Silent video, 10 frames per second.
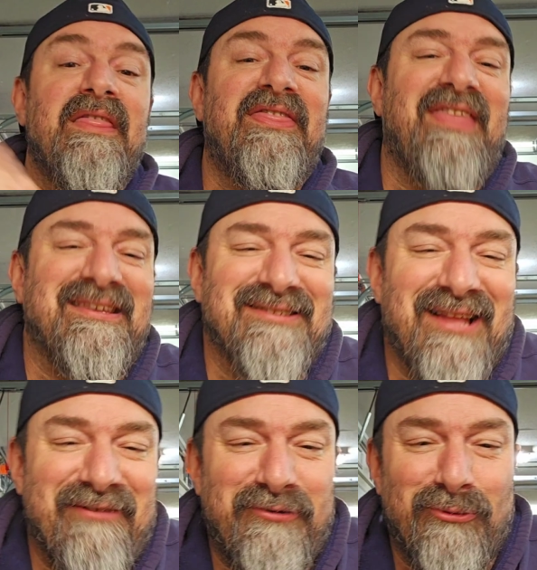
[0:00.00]
Thanks a
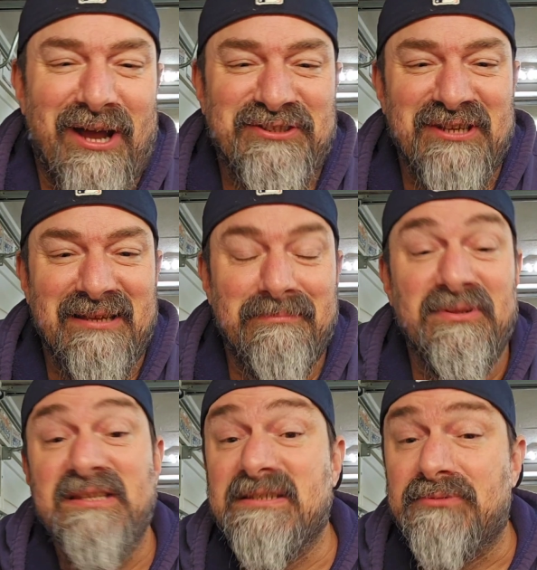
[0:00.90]
lot for watching.
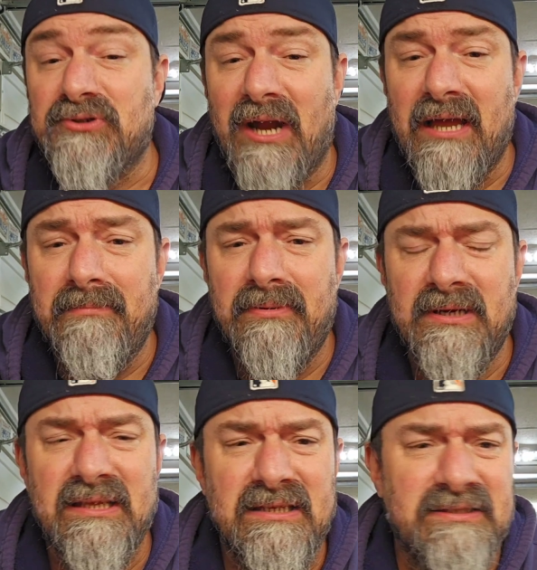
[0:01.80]
Please subscribe.
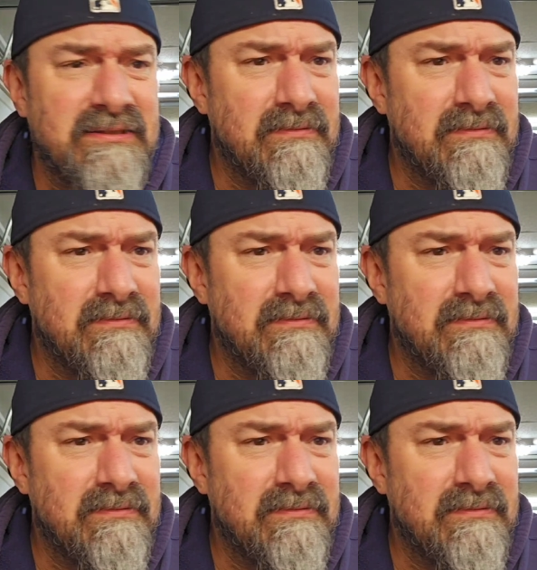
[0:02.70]
Please